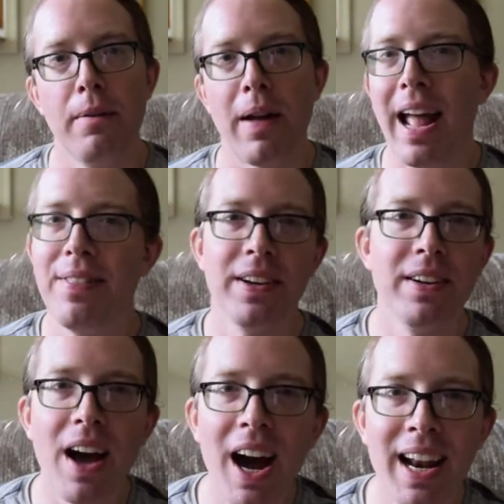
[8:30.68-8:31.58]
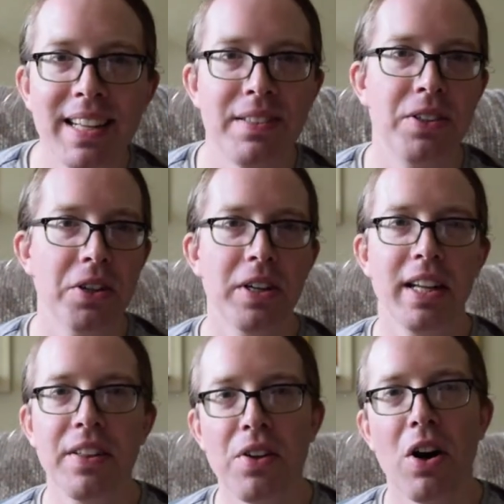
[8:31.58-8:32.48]
and they're not as good
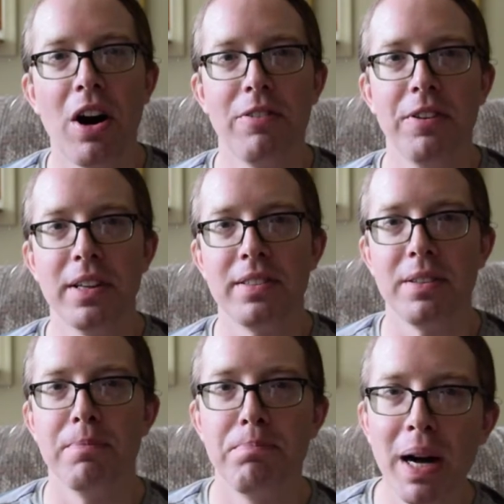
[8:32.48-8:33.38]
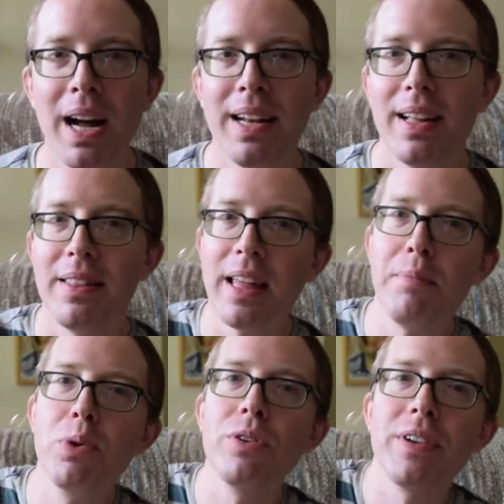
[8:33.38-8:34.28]
in the office but they
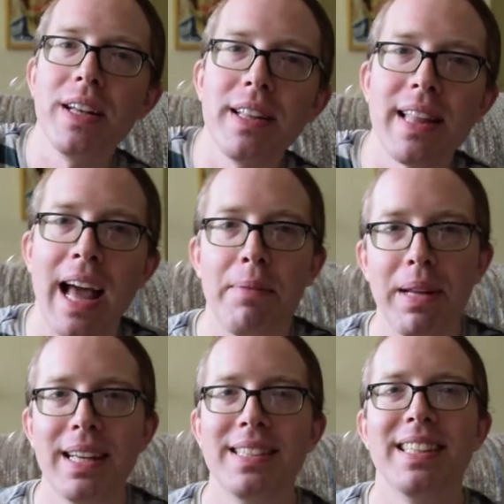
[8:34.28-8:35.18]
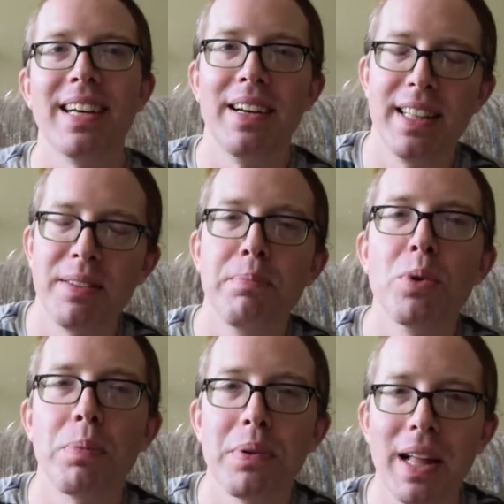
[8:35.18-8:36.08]
move into that because it's, it's a
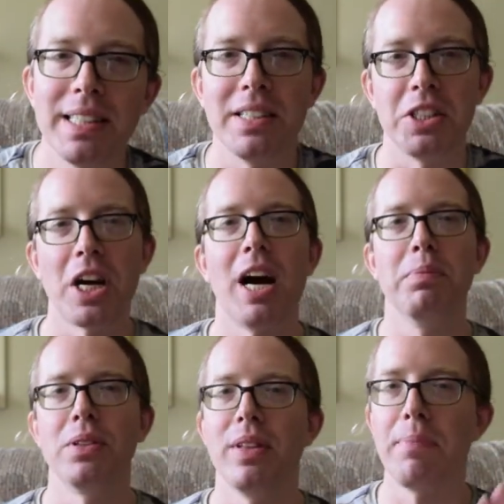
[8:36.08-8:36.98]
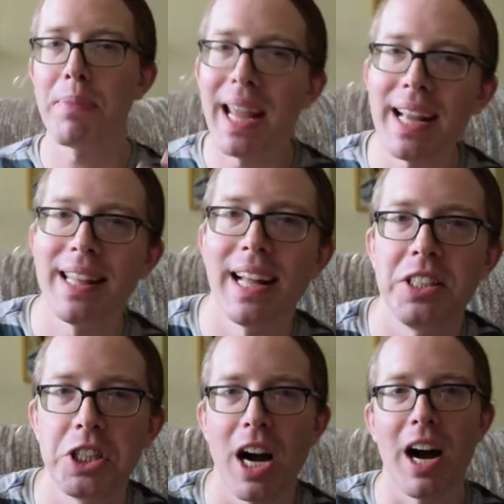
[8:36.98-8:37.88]
more pleasant job, so they pick
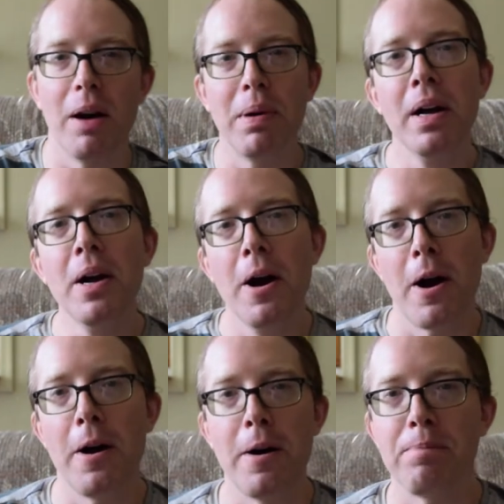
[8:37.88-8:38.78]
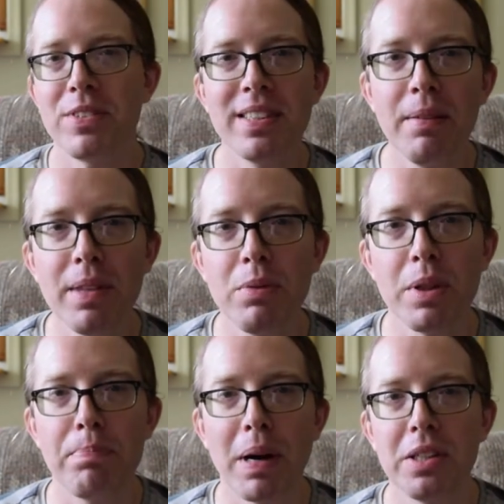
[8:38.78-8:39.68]
that job. Um, same thing
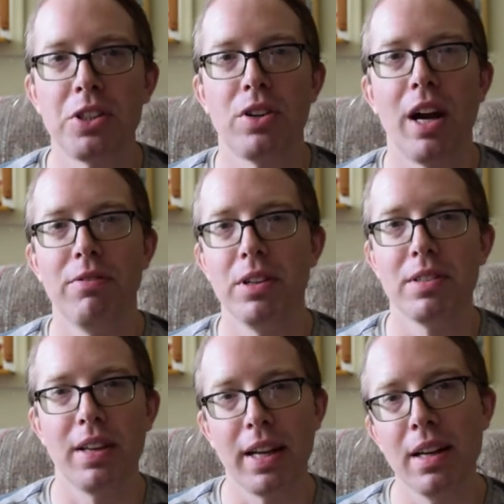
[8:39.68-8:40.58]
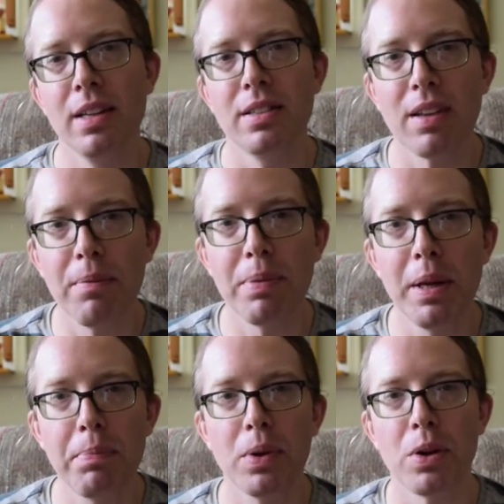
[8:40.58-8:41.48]
with bus drivers. Like, some
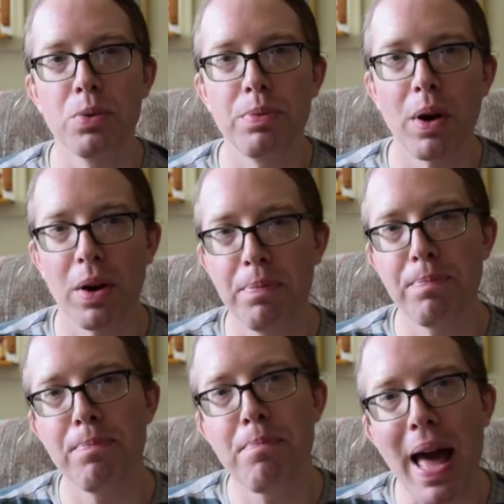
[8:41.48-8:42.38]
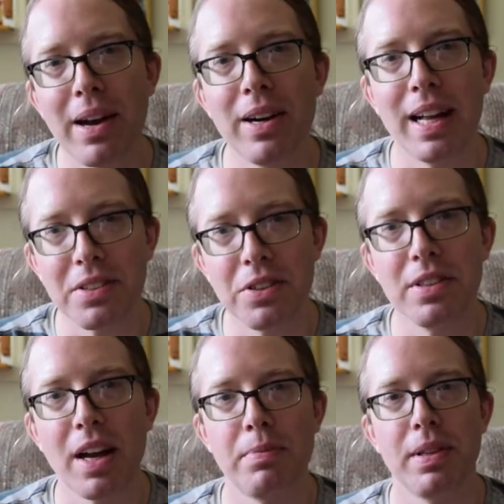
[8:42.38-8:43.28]
people are, are better at
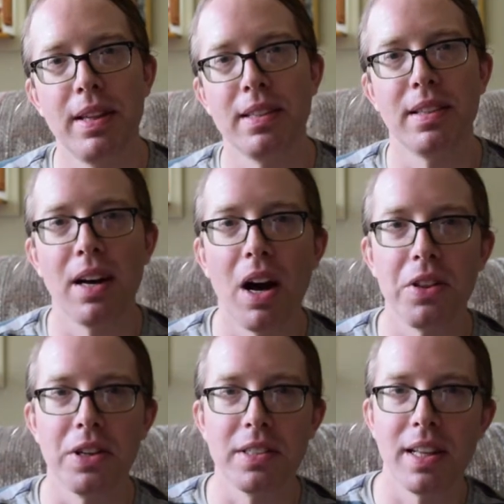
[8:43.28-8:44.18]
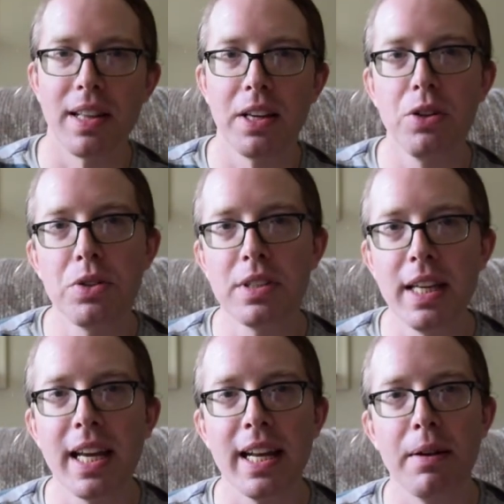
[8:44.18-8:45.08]
certain types of things than others, and like you
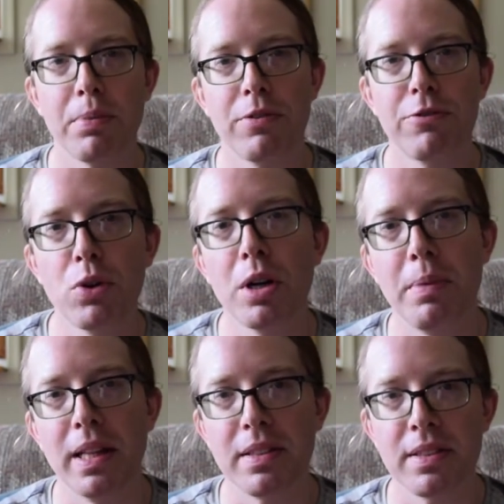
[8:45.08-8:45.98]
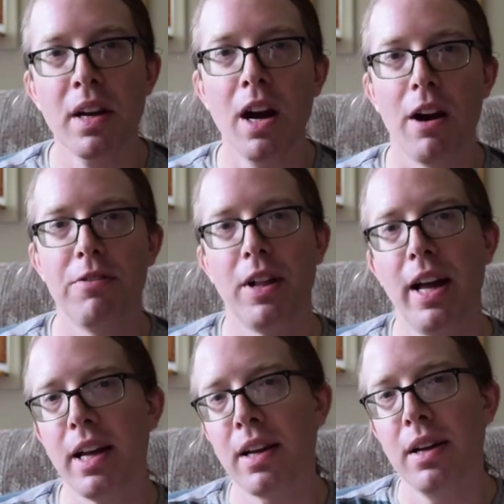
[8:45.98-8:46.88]
see it in performance of
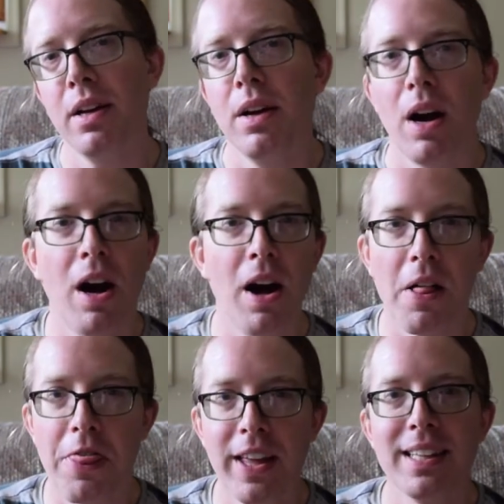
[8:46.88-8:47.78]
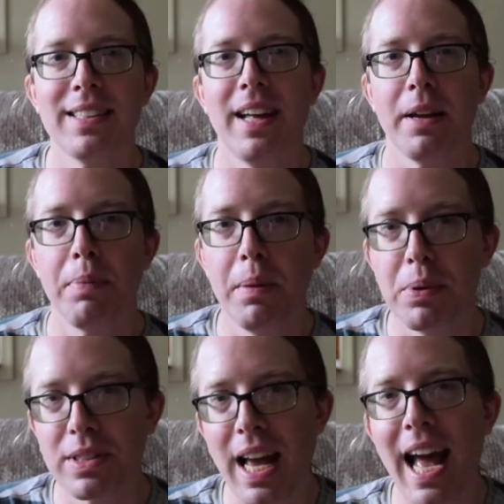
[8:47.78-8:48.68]
like uh, things like
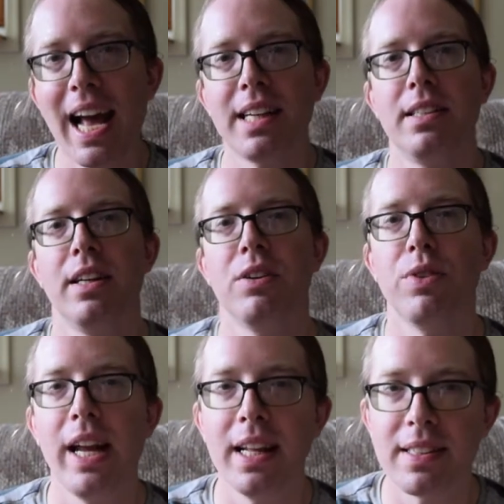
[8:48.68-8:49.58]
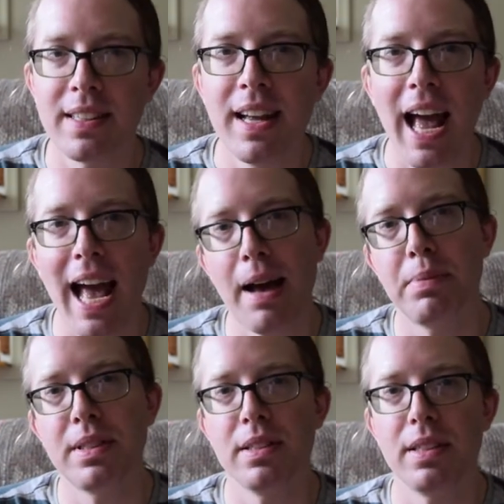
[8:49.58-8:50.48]
people's accident rates,
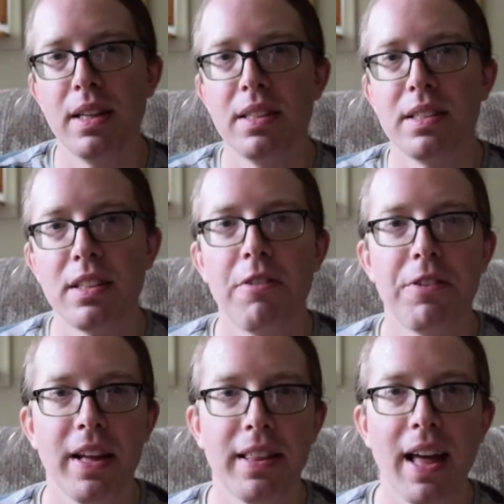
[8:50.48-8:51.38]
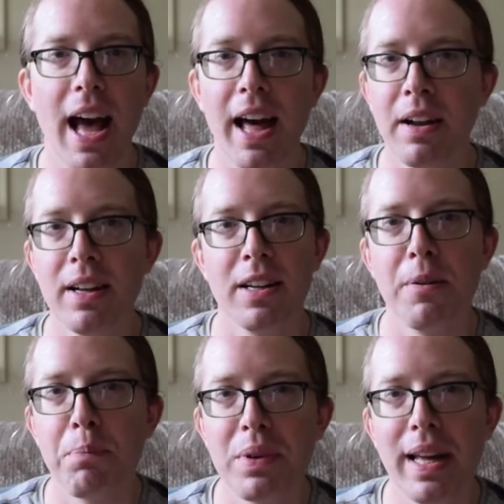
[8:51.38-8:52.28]
absences, stuff like that,
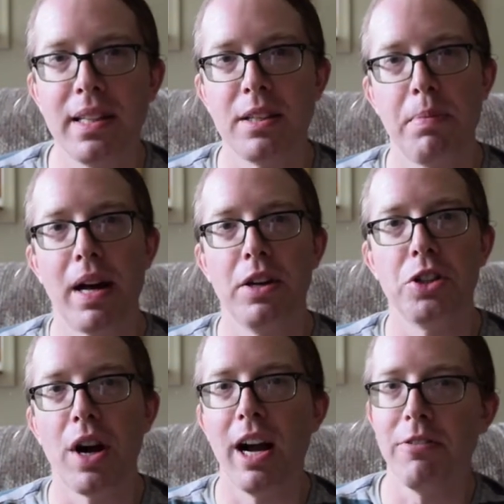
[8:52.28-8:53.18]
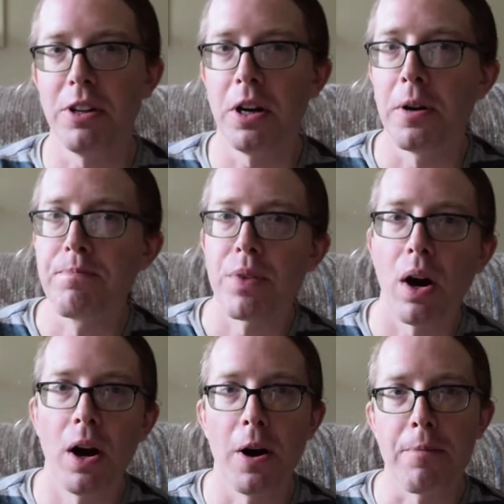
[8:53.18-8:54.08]
complaints about a driver.
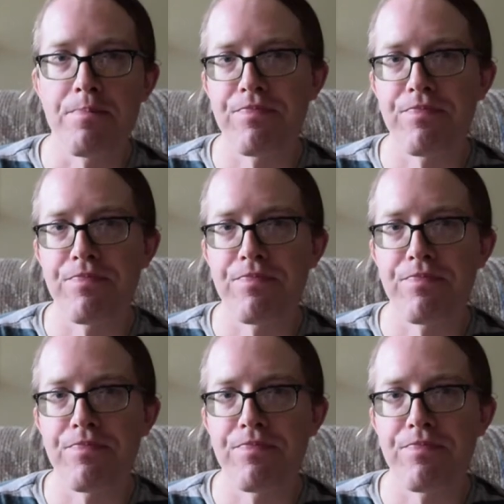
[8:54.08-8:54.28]
Um,